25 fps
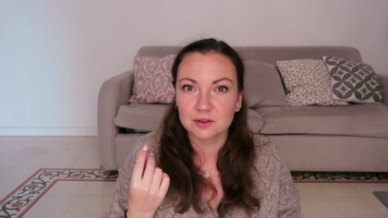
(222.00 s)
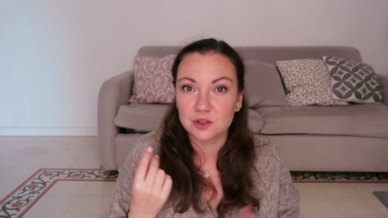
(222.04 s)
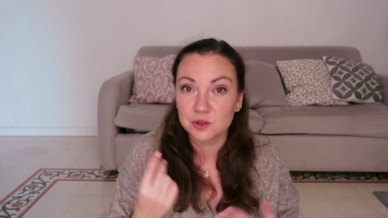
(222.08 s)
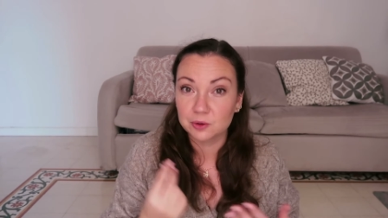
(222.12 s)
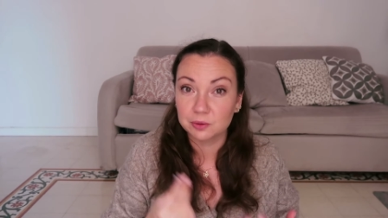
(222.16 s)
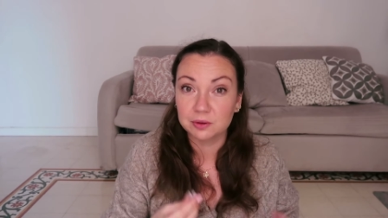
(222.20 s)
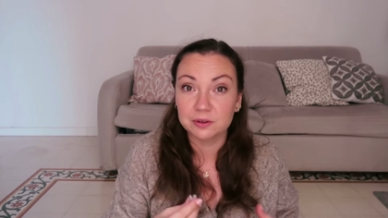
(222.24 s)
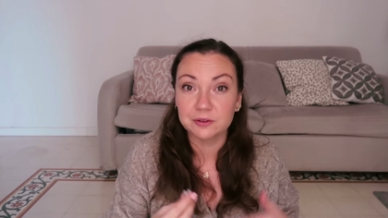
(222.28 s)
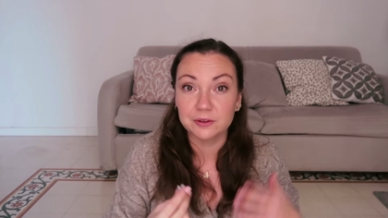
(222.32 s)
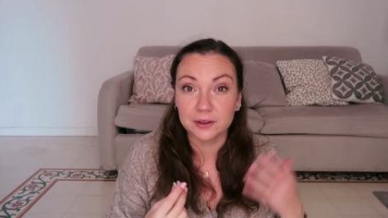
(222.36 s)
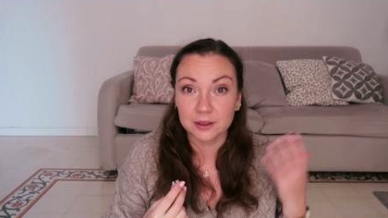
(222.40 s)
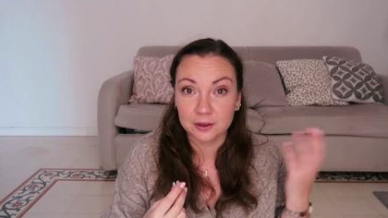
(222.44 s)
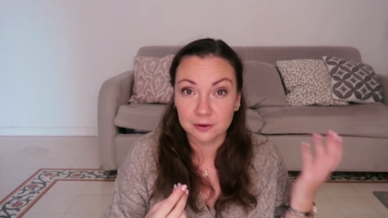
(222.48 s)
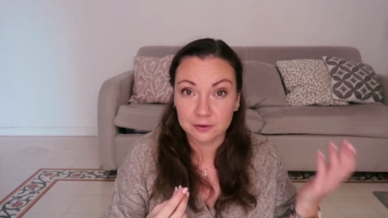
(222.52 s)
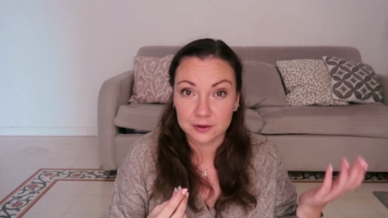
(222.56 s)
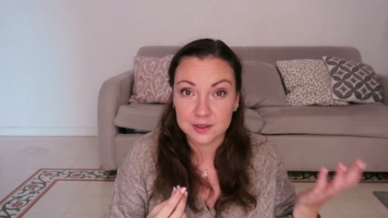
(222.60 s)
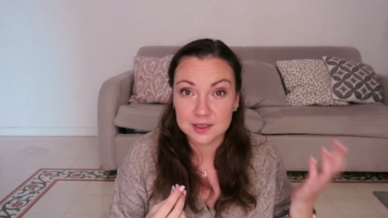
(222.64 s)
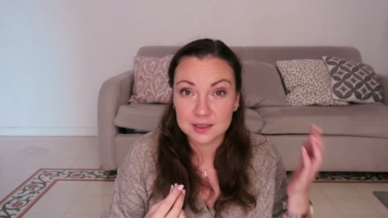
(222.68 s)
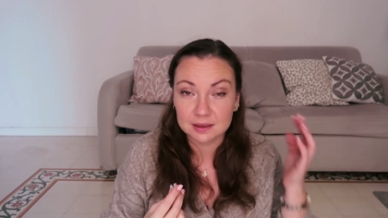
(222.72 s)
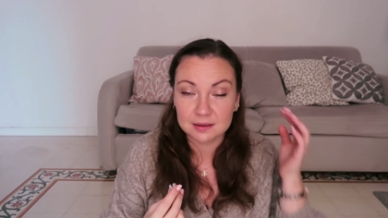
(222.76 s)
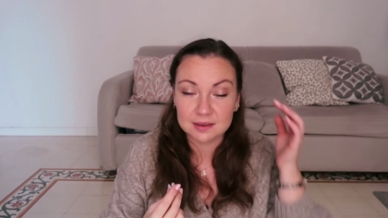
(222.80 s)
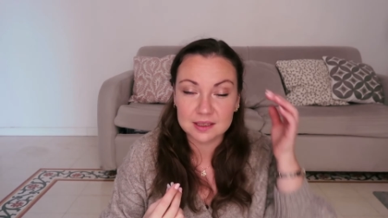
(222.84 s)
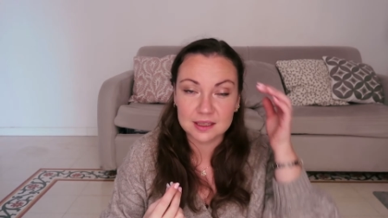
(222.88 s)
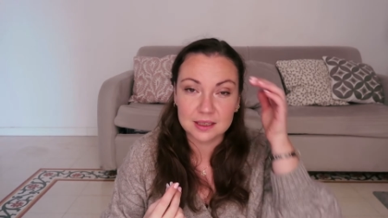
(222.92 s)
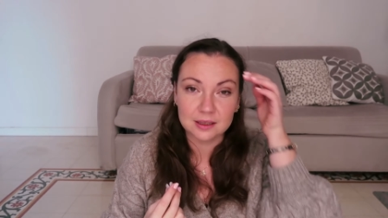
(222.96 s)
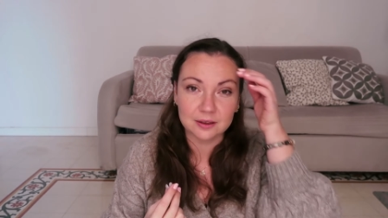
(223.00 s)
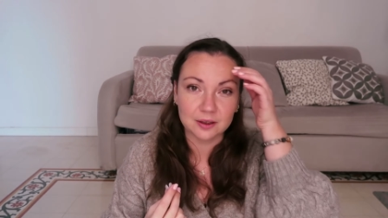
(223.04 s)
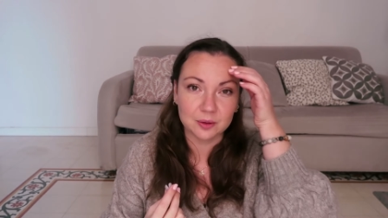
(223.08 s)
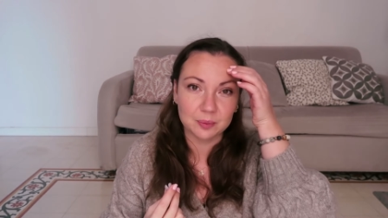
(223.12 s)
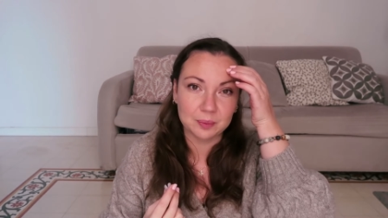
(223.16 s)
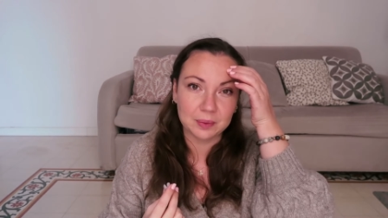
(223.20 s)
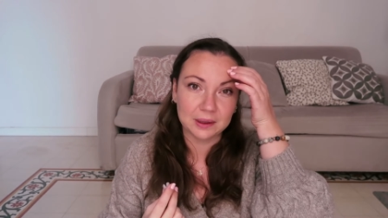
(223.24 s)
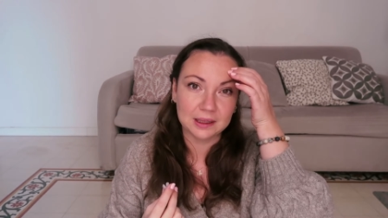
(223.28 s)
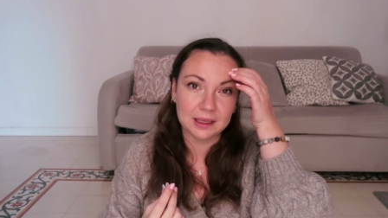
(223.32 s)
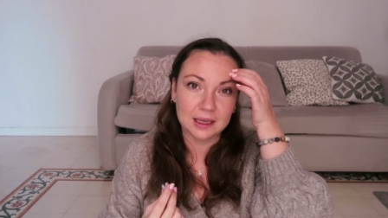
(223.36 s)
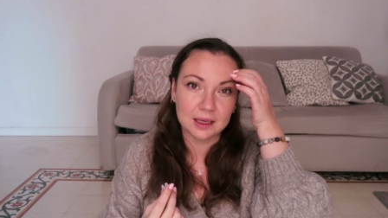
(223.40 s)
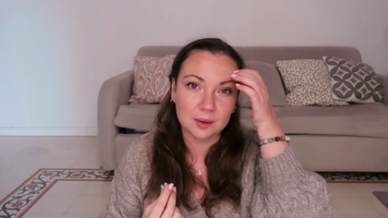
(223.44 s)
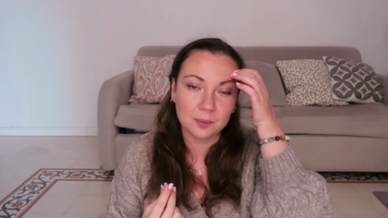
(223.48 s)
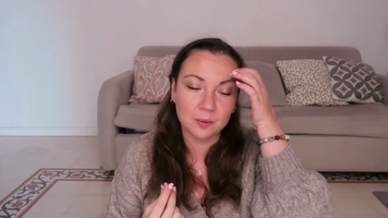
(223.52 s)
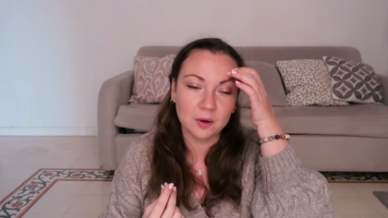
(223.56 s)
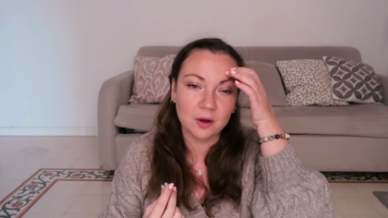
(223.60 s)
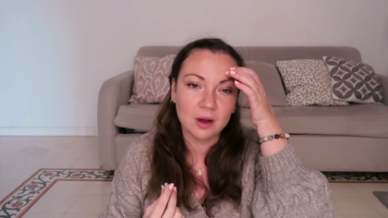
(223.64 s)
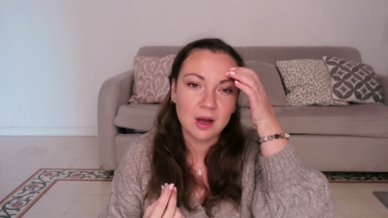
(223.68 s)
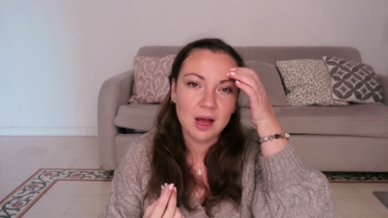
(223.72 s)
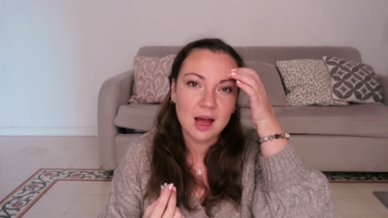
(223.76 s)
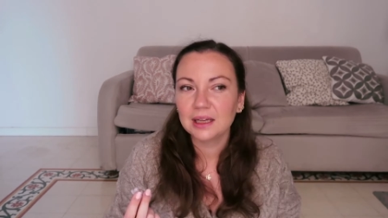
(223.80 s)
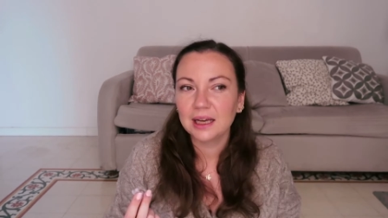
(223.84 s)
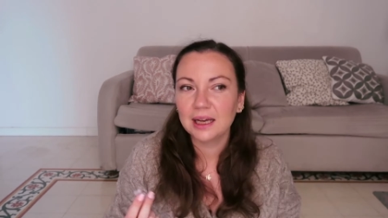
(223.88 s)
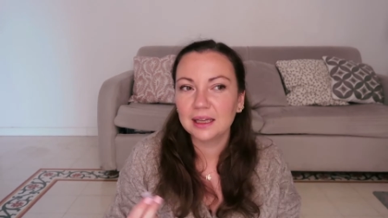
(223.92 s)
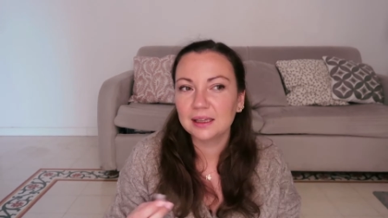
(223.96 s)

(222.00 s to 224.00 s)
jewelry and crystals here in Palermo.